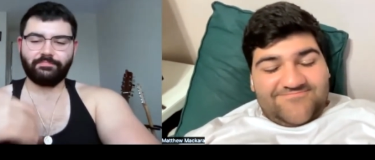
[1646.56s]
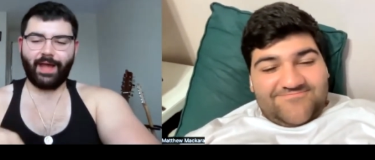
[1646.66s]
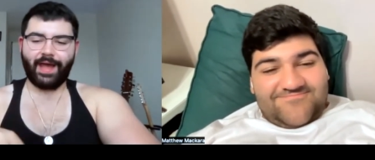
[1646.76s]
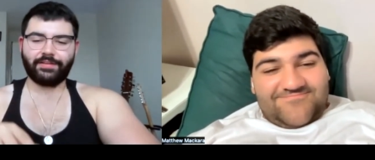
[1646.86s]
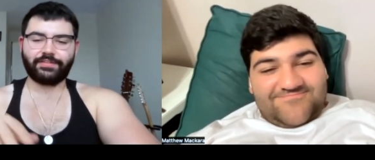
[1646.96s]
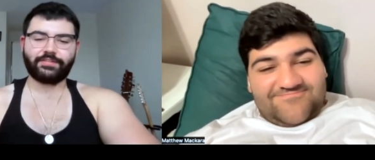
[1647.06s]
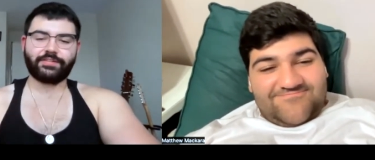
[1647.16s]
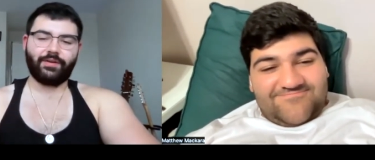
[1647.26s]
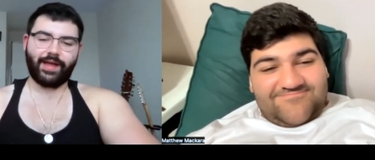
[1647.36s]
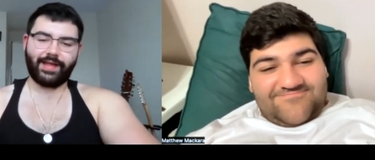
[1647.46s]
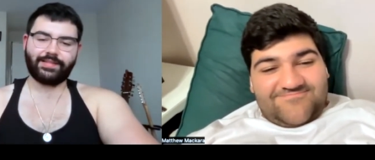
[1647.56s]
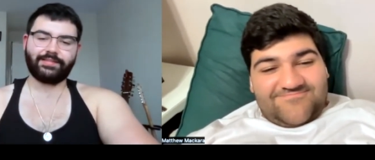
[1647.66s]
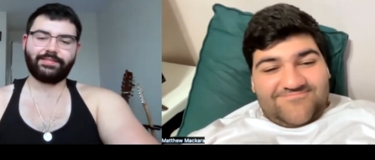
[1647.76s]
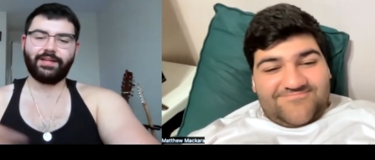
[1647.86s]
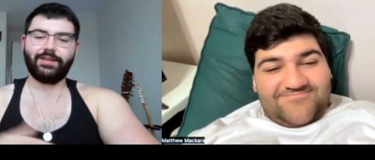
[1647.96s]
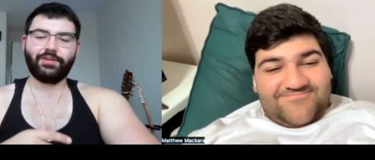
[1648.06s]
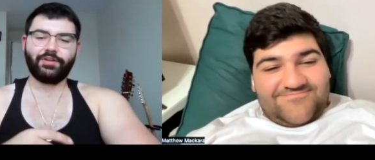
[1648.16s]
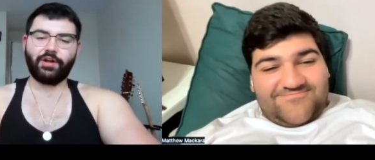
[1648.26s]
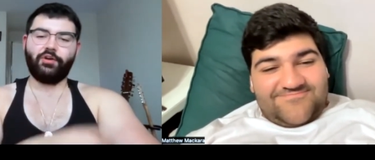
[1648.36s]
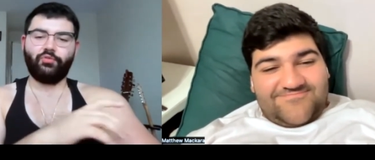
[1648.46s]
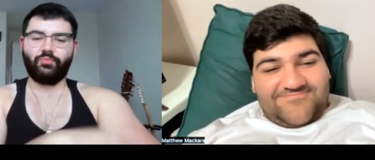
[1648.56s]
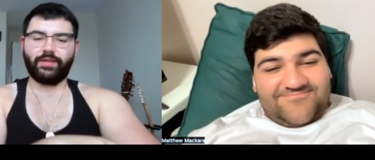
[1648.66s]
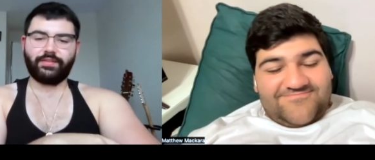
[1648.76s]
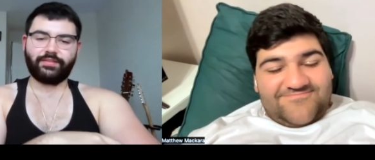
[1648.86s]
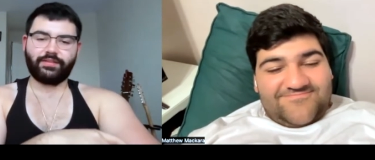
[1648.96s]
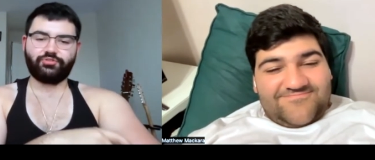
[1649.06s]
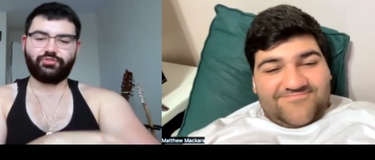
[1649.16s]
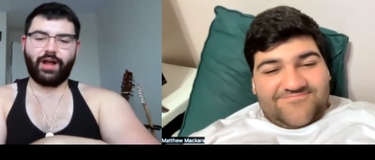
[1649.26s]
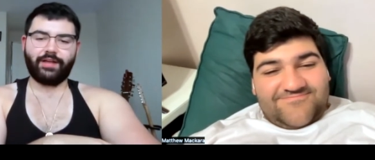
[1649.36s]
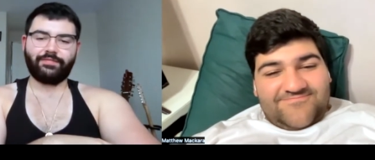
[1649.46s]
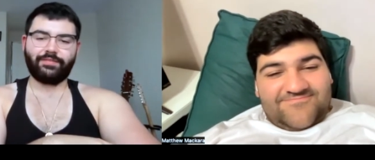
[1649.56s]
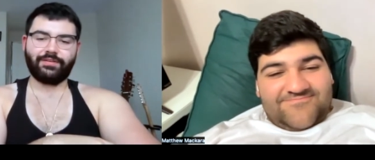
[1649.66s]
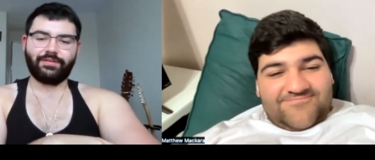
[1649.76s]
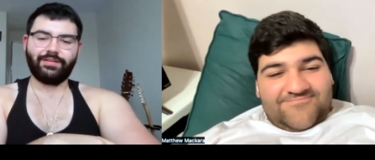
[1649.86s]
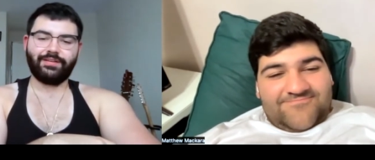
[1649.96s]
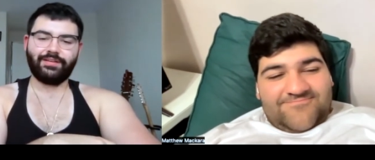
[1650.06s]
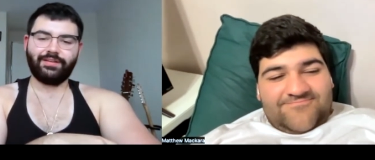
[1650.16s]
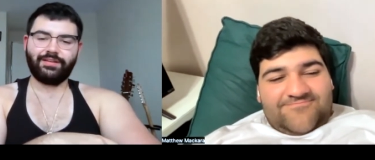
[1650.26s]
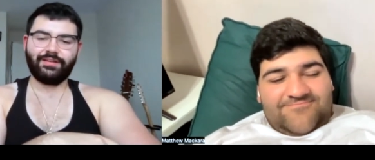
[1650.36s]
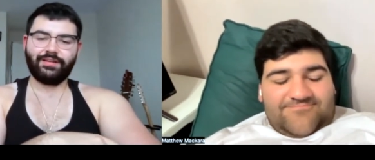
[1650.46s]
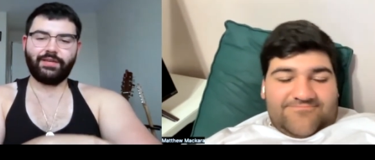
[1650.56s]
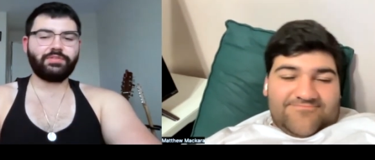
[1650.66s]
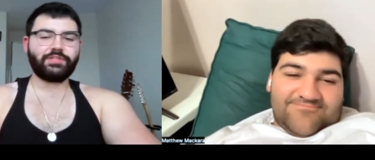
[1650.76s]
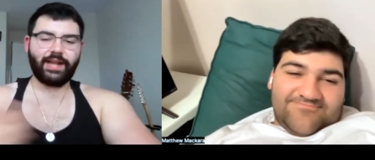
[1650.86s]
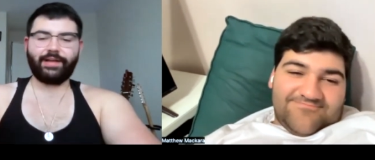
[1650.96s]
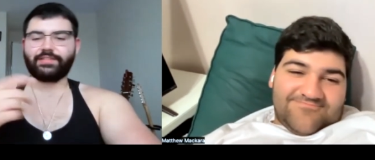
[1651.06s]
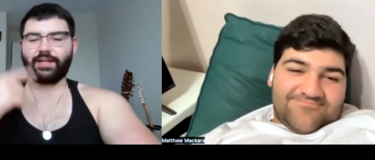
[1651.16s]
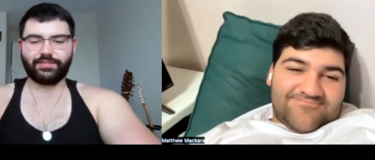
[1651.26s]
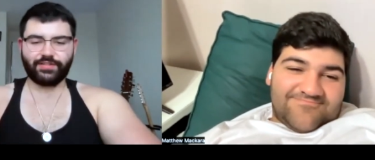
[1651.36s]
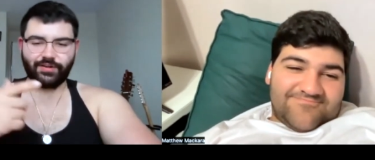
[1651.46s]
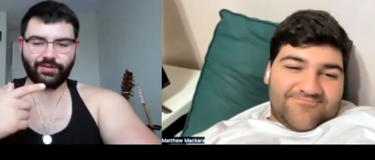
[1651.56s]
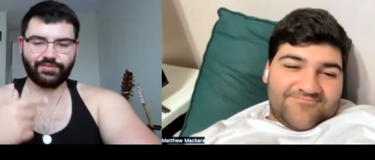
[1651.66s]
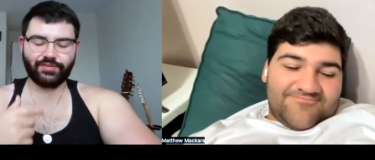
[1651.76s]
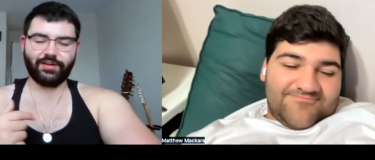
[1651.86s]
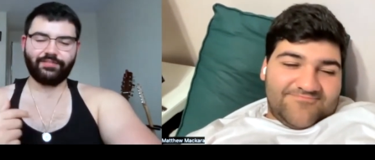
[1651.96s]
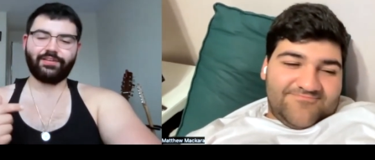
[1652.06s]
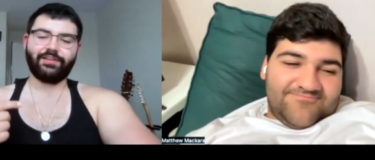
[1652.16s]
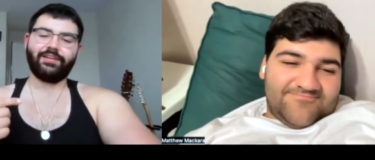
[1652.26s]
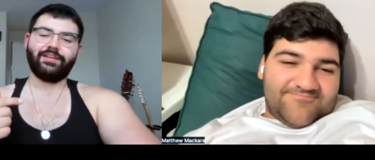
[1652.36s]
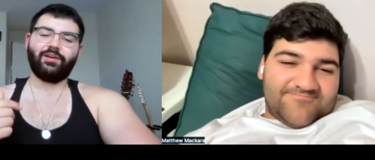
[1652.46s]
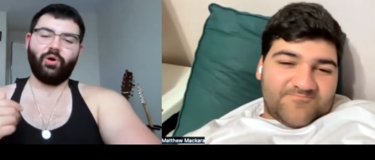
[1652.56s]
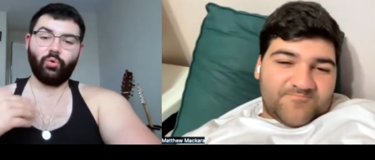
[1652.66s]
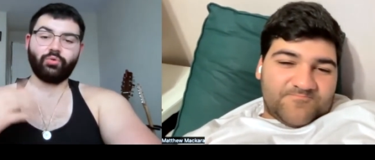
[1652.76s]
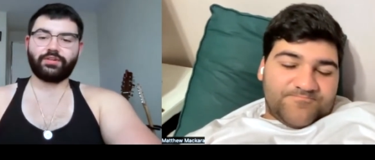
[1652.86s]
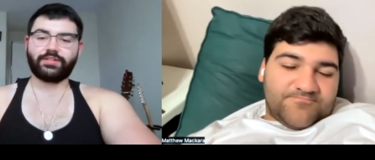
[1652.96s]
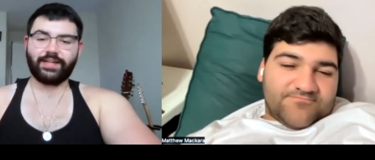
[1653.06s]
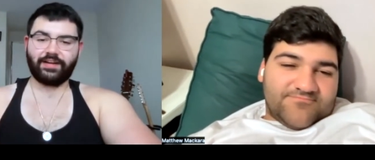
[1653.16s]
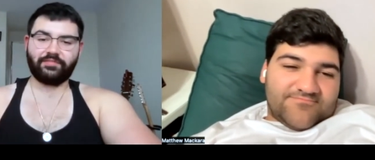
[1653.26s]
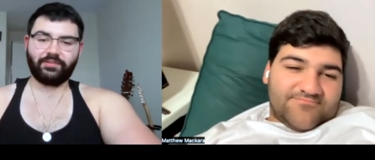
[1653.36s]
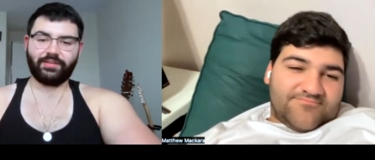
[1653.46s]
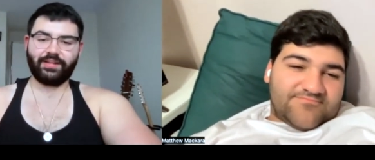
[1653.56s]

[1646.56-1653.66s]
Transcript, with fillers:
Speaker 1: manager, so I had to go with the driver. He was an outside security driver, older South Philly